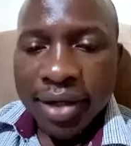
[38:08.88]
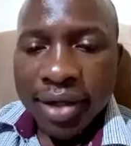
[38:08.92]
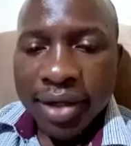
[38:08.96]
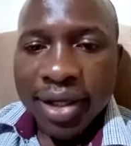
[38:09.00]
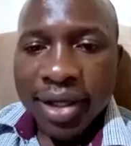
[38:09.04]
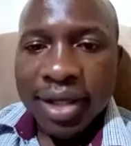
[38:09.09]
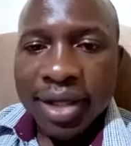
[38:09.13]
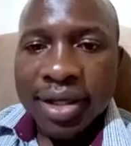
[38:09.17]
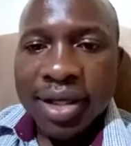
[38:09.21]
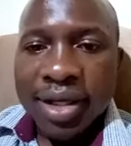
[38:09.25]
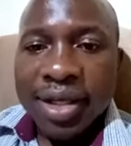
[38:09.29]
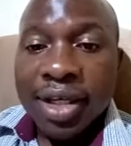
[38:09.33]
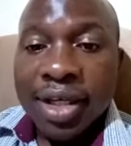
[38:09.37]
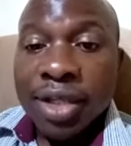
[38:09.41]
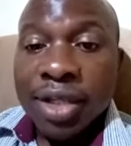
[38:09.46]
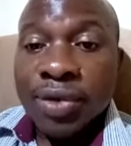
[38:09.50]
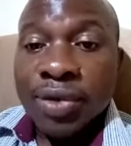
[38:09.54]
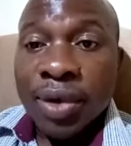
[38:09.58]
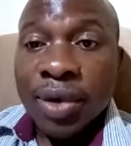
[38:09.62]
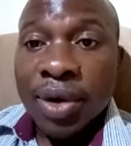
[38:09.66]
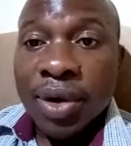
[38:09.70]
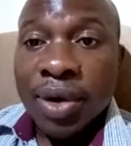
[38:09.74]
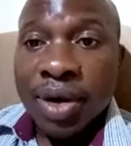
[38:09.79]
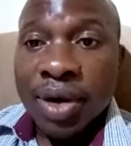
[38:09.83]
It will
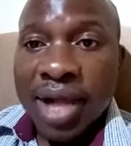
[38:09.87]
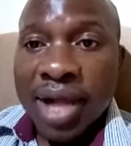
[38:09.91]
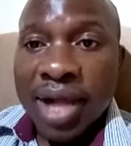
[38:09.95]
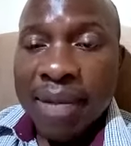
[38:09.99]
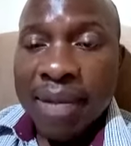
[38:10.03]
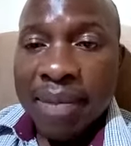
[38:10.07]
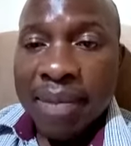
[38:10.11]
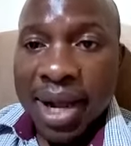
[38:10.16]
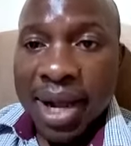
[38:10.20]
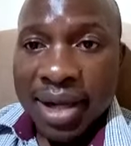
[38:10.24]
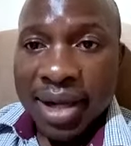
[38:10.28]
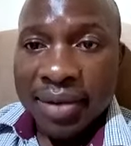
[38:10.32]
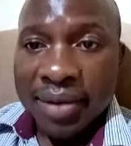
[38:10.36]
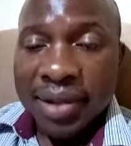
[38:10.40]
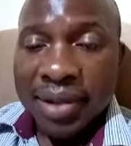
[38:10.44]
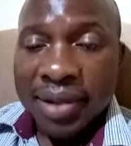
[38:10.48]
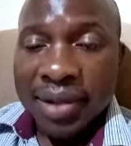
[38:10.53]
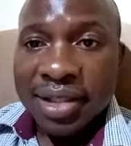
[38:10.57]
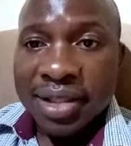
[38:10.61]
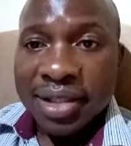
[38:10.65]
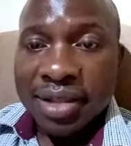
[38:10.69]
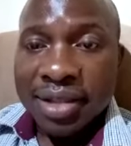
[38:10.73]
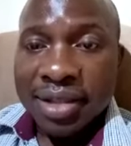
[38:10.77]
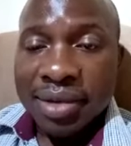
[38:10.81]
all come back with
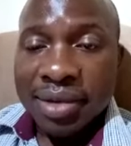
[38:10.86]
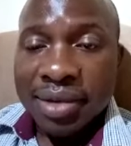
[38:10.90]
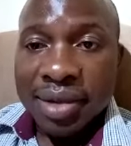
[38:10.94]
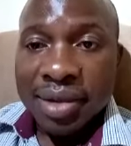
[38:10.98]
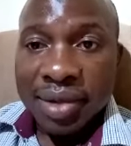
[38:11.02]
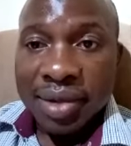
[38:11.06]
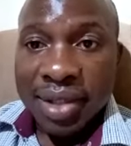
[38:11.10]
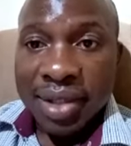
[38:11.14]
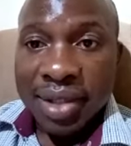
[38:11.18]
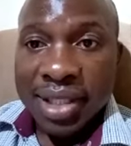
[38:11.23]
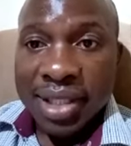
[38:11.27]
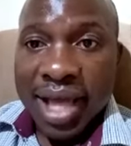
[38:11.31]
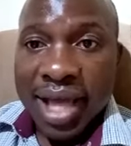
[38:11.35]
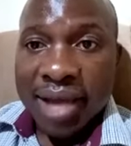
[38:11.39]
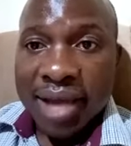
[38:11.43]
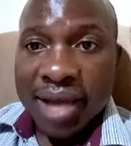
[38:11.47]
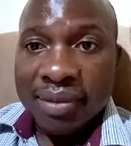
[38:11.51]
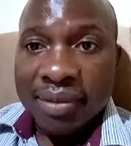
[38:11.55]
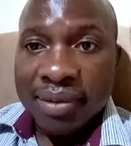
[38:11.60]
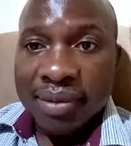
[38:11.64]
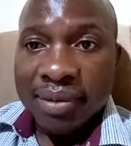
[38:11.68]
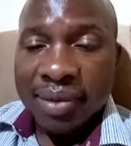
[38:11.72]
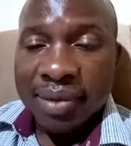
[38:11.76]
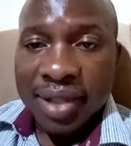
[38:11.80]

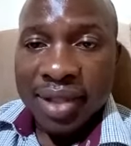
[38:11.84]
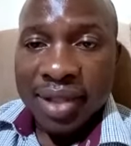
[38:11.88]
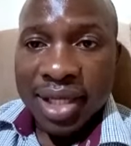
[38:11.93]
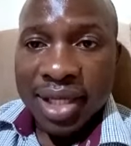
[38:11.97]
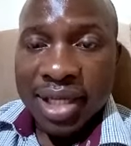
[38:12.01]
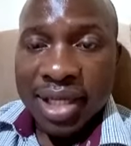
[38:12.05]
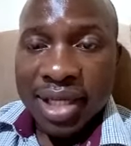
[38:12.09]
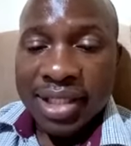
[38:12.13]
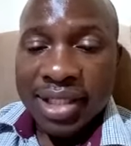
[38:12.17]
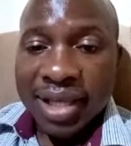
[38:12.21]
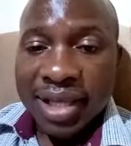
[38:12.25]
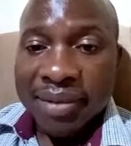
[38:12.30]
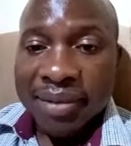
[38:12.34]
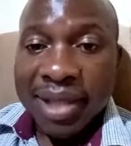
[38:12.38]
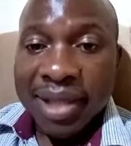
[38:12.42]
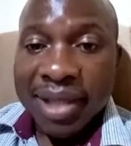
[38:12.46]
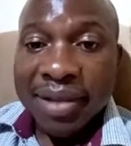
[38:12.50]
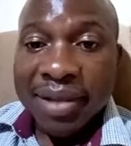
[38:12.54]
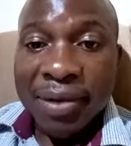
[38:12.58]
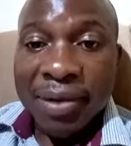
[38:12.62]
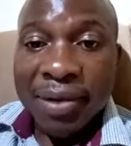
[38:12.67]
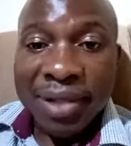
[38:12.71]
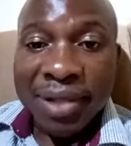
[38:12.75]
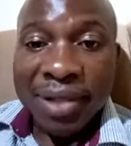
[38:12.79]
time, with the right time. But
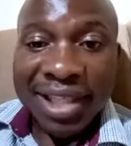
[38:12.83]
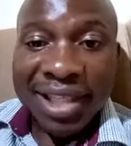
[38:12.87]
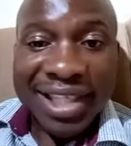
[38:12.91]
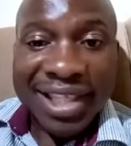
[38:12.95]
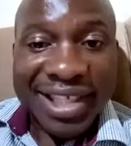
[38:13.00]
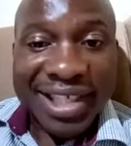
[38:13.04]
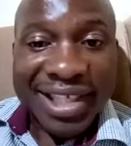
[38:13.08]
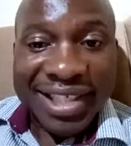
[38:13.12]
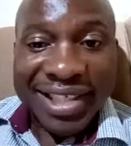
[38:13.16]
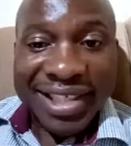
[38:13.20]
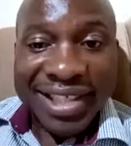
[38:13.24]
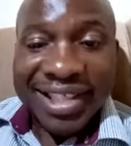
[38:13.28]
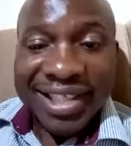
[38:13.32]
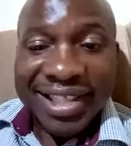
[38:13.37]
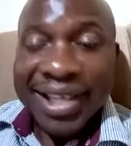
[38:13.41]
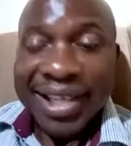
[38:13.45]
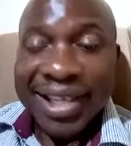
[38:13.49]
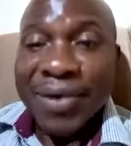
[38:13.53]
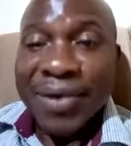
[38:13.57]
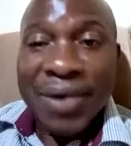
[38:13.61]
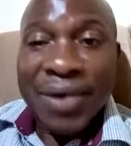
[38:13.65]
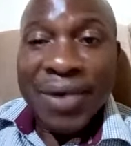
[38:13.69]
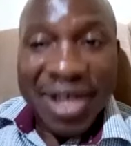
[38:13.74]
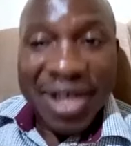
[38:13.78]
the
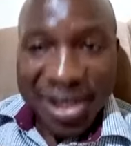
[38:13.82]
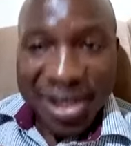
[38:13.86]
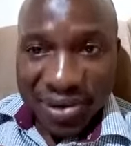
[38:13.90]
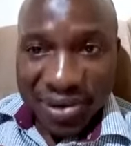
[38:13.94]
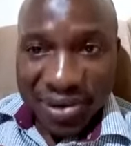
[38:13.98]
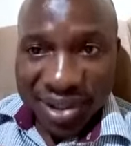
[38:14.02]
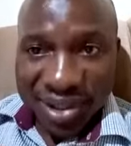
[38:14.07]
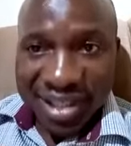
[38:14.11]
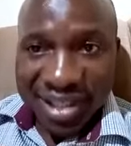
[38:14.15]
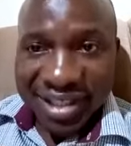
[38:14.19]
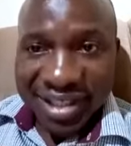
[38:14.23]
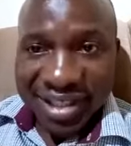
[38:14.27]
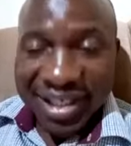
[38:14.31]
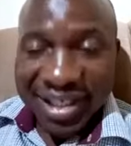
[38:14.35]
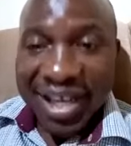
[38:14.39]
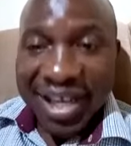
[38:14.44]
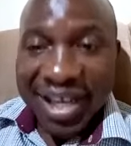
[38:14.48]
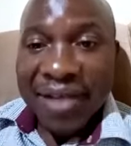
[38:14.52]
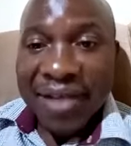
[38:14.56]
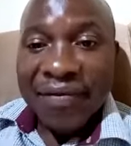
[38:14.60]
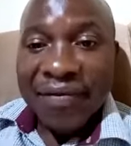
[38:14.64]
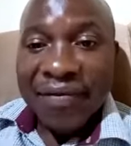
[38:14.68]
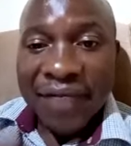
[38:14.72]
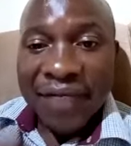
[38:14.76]
good news is
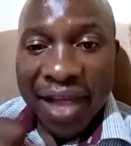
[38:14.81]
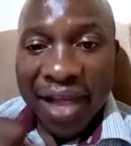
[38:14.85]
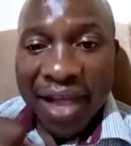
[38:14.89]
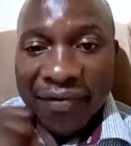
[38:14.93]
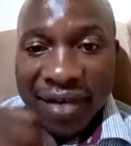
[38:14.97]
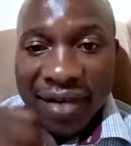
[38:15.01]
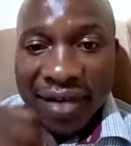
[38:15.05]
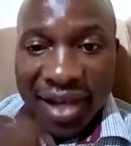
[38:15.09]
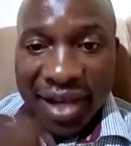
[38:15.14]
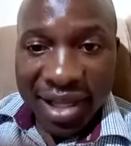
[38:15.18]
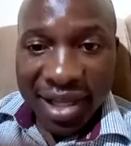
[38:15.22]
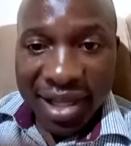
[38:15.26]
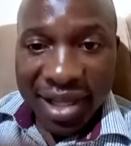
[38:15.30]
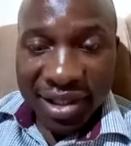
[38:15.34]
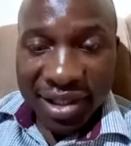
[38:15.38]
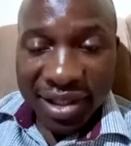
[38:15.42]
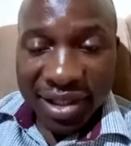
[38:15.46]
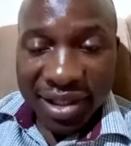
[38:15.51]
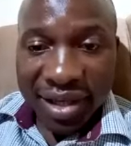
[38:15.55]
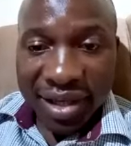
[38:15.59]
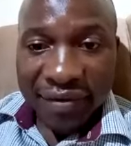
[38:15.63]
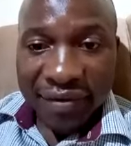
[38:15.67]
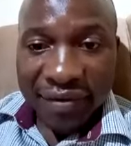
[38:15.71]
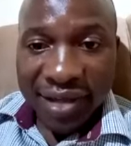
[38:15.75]
5 days
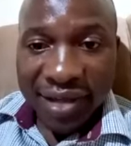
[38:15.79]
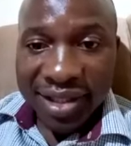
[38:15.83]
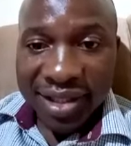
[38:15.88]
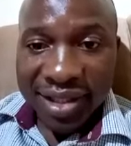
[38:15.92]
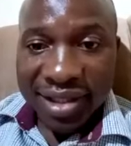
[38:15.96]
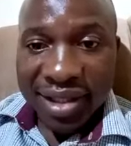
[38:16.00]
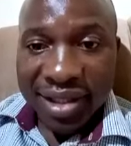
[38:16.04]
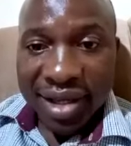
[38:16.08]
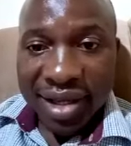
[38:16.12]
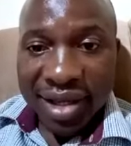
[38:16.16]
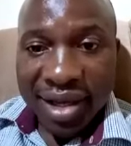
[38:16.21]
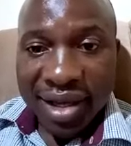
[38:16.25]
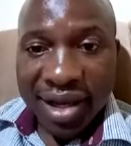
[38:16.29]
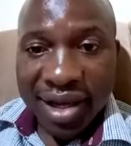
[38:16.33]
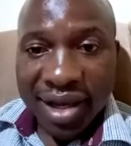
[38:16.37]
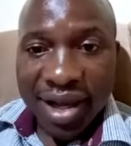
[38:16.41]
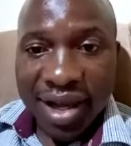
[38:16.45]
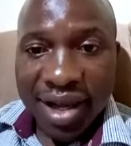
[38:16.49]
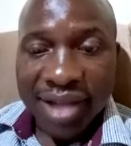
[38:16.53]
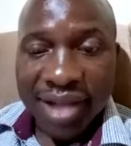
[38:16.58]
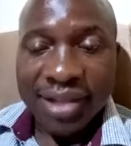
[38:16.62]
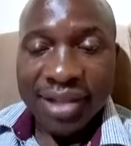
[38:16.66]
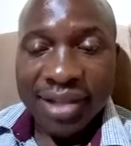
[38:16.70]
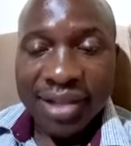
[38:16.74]
dry fast
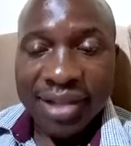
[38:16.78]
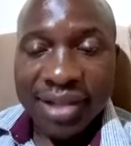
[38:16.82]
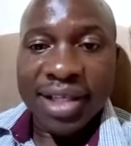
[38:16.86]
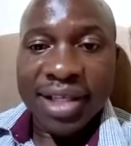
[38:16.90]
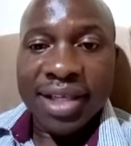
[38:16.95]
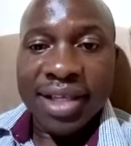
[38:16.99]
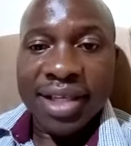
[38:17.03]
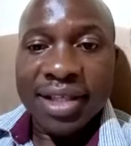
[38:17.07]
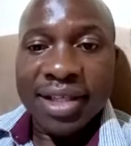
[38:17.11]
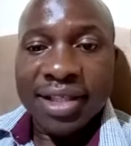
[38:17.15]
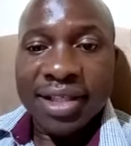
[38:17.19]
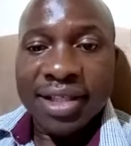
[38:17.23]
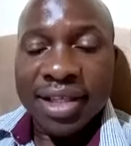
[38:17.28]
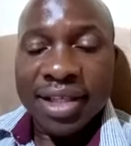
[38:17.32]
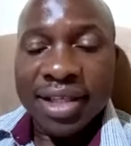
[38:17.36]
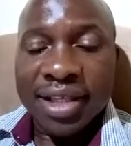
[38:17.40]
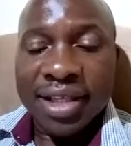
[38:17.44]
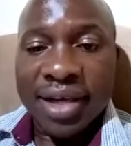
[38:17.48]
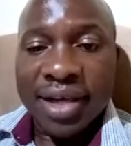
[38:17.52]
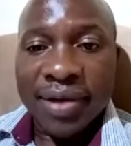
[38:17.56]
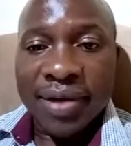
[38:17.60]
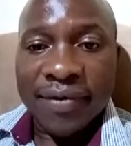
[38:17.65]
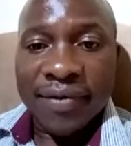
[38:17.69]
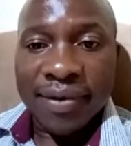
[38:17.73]
has taken this thing away
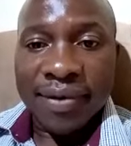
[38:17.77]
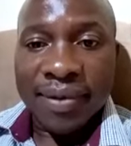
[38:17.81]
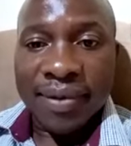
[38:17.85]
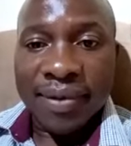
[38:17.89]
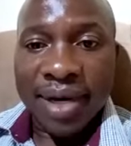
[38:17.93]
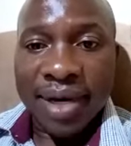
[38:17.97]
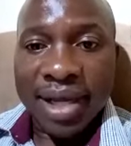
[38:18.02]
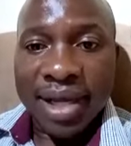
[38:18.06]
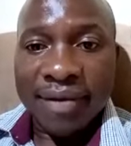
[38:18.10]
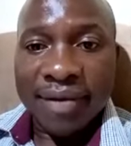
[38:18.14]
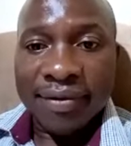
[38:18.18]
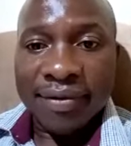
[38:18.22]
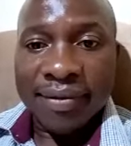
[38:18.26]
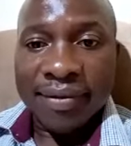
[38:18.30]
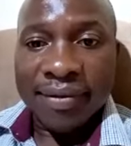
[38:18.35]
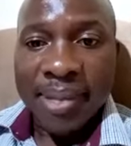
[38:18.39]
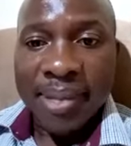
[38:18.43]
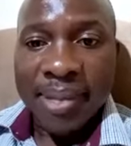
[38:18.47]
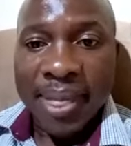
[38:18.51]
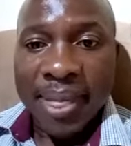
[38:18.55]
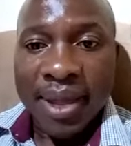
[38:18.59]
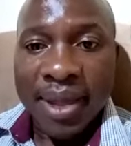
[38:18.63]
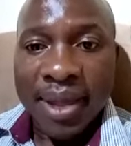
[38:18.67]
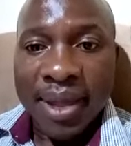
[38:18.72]
from your life,
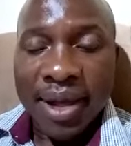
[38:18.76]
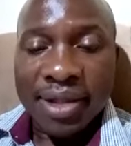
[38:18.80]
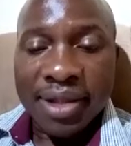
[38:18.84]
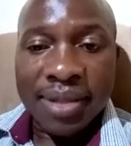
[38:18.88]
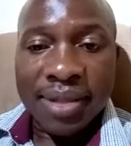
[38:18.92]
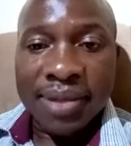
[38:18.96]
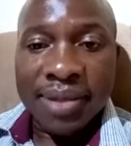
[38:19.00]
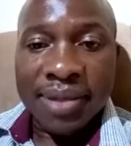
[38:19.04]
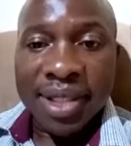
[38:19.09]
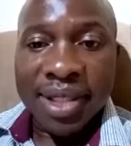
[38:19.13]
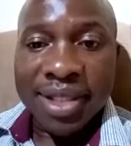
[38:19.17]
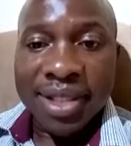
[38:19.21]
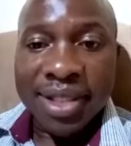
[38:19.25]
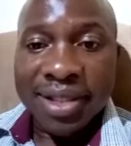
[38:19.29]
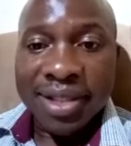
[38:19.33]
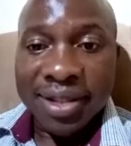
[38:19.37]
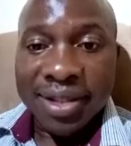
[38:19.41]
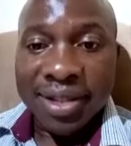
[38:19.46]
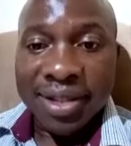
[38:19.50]
and somebody else needs to